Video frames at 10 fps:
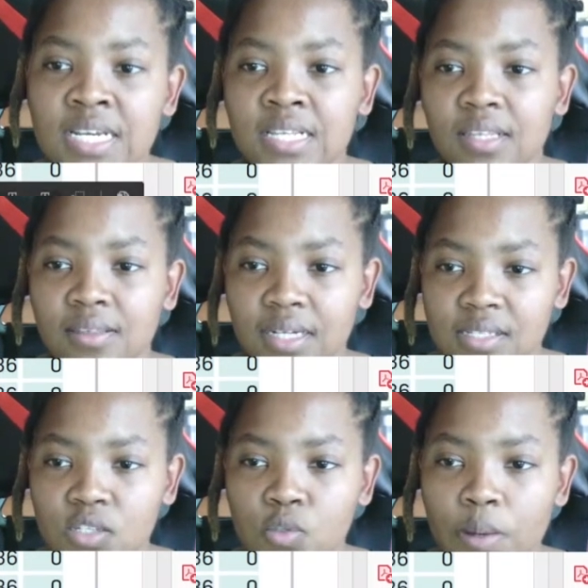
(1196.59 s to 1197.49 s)
The
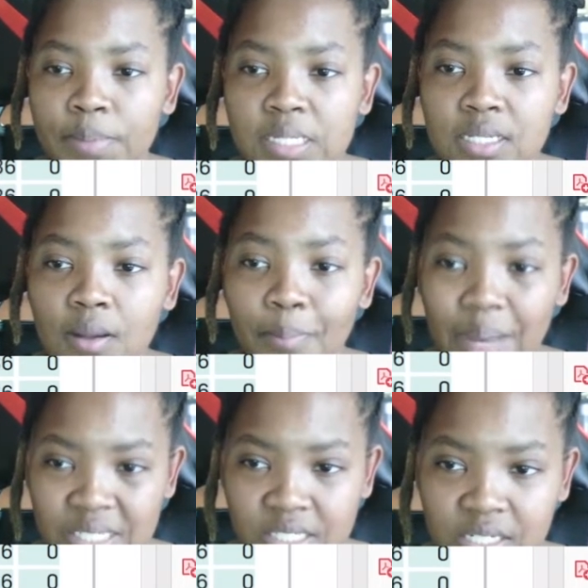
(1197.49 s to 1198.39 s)
36 square meters are
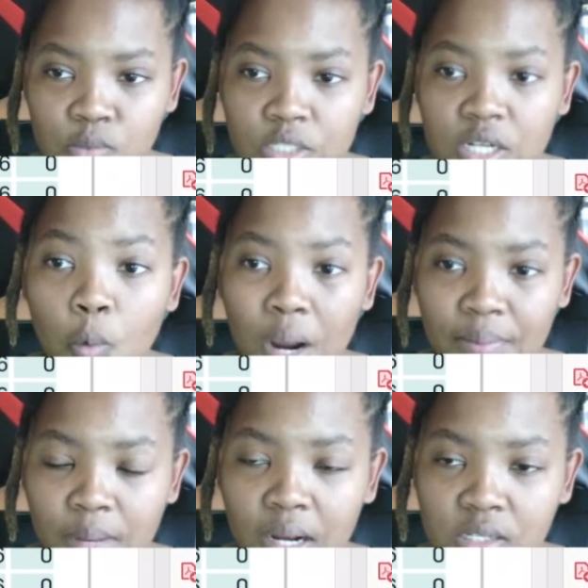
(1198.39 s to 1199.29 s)
bachelors, which are
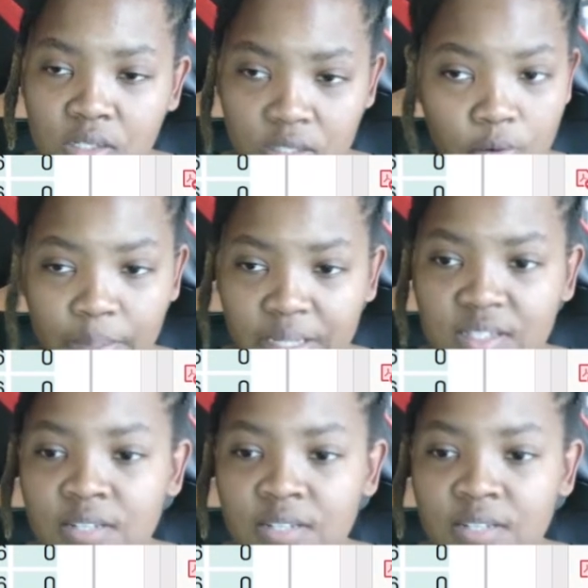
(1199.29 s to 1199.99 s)
zero beds.